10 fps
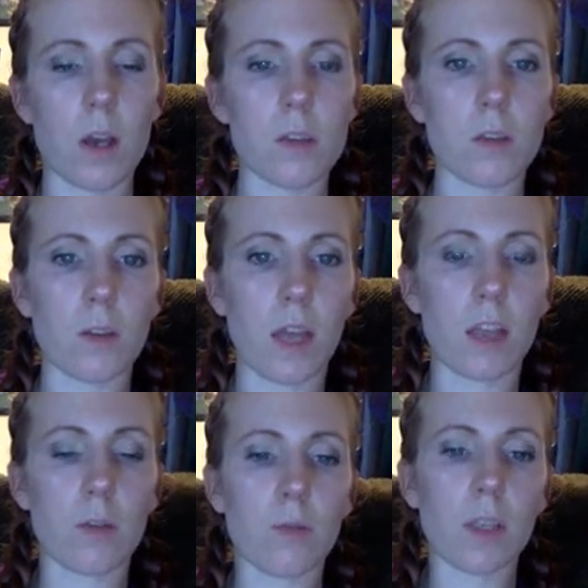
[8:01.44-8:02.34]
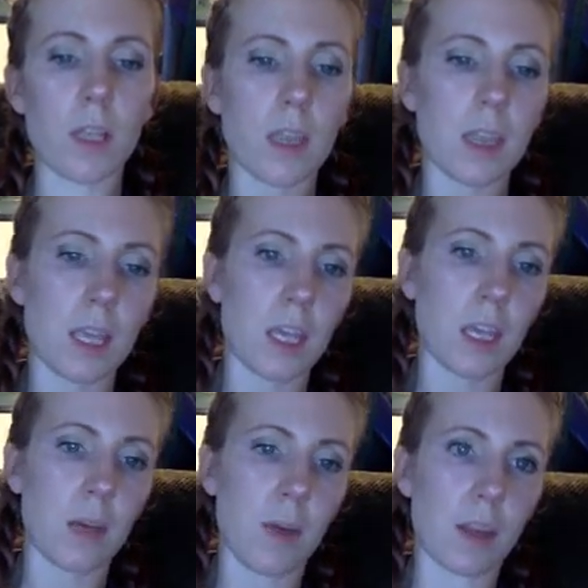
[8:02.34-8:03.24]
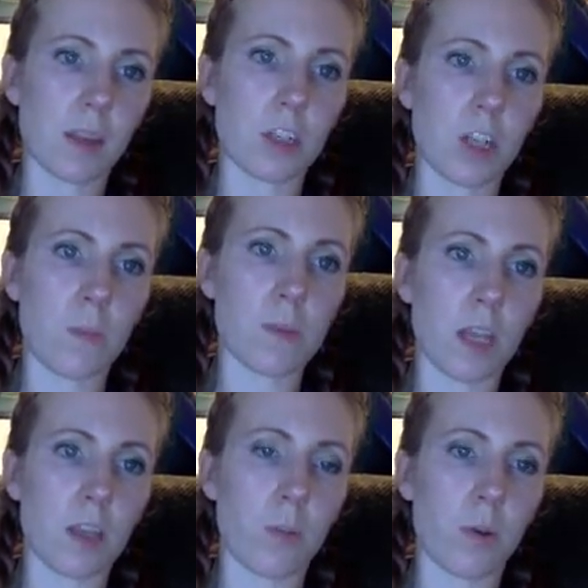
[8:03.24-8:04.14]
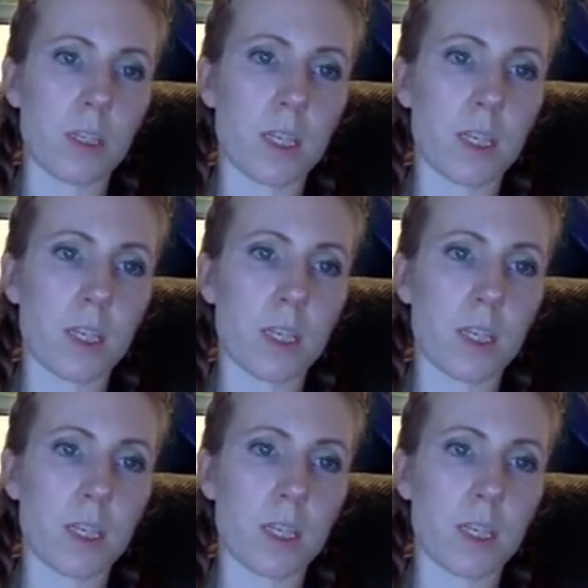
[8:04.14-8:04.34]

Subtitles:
so that you're really thinking about the shapes that you put